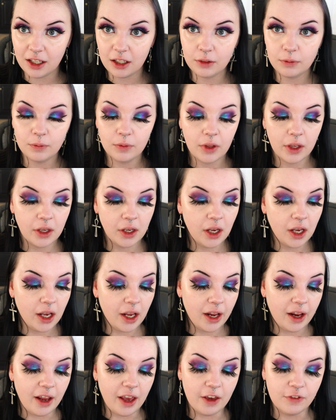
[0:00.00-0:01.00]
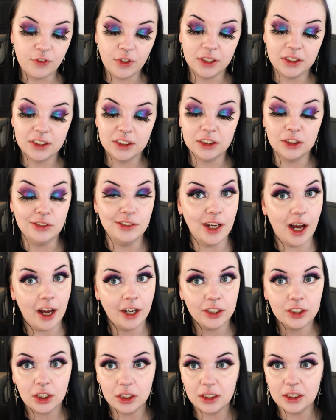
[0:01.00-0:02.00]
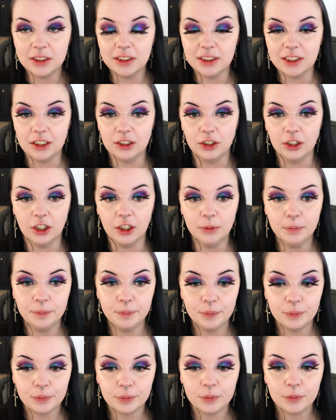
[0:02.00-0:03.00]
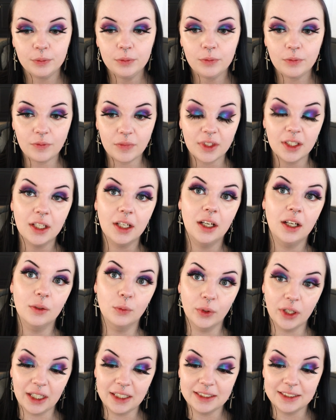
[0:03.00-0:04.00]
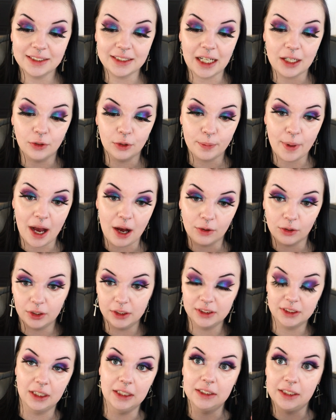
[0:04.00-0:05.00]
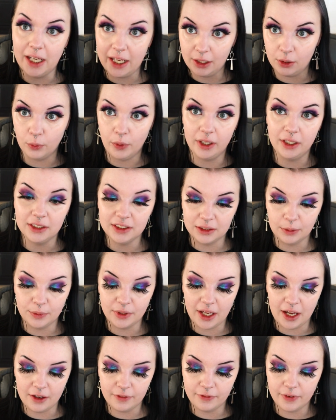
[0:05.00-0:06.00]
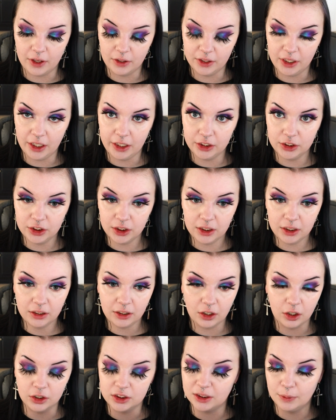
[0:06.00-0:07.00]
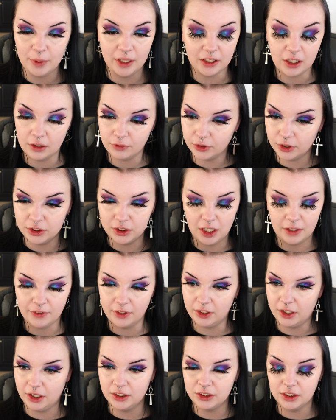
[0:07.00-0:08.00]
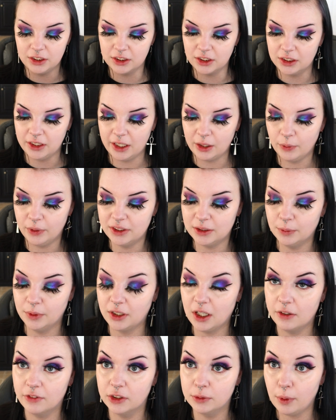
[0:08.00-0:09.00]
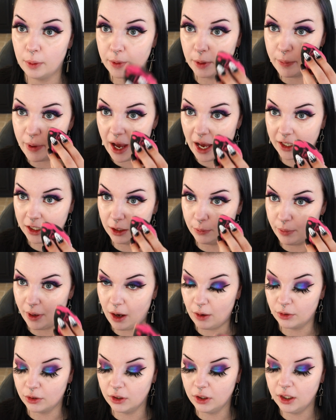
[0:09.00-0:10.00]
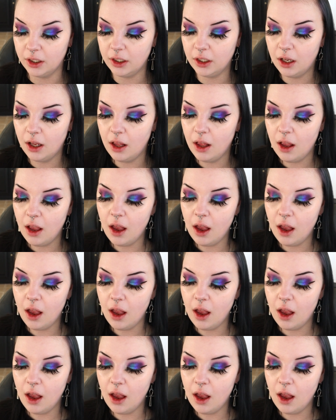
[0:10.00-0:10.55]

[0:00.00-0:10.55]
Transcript: it. If it's not a good concealer, when I set it with powder, it's going to take away some of that foundation or some of that coverage, not foundation. It's going to take away some of the coverage by me packing powder on.